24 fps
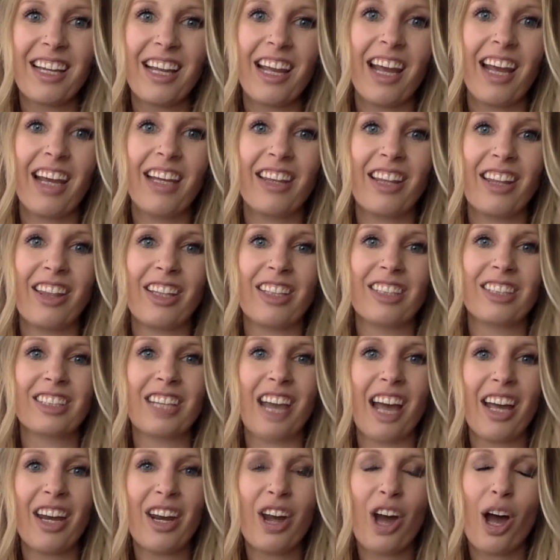And then the
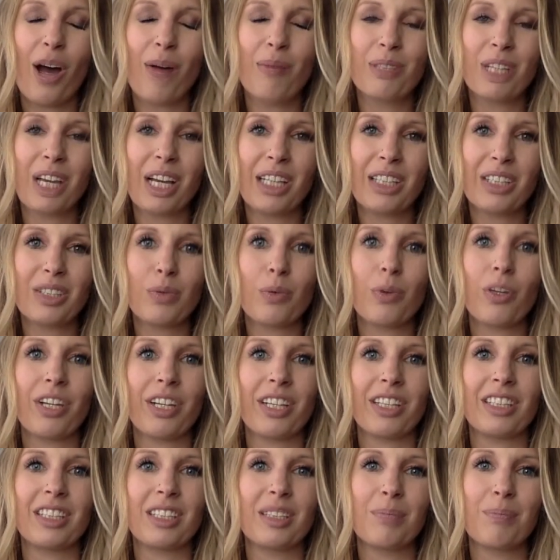side hop test will look
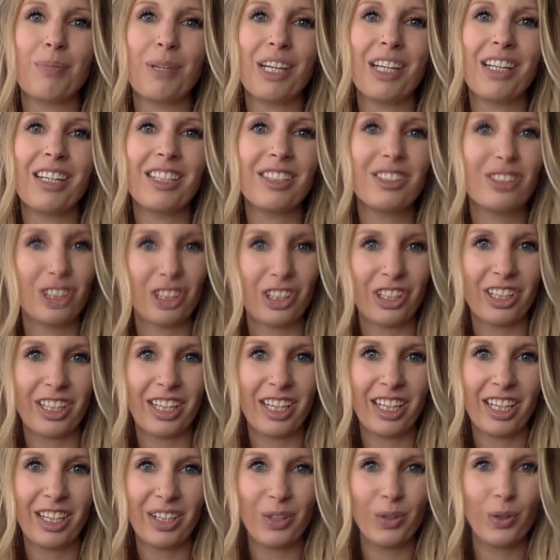at speed, agility,
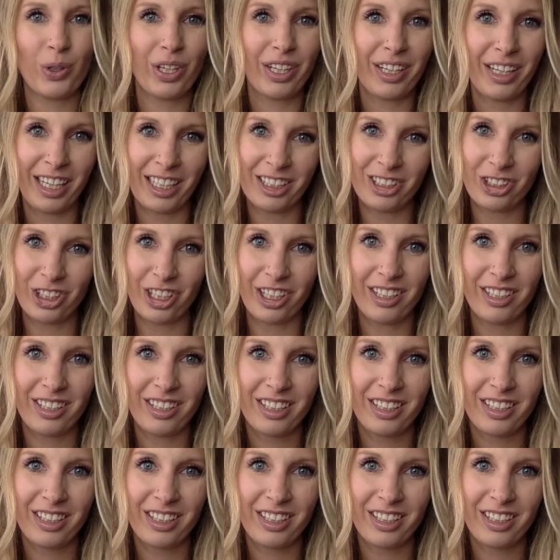and coordination.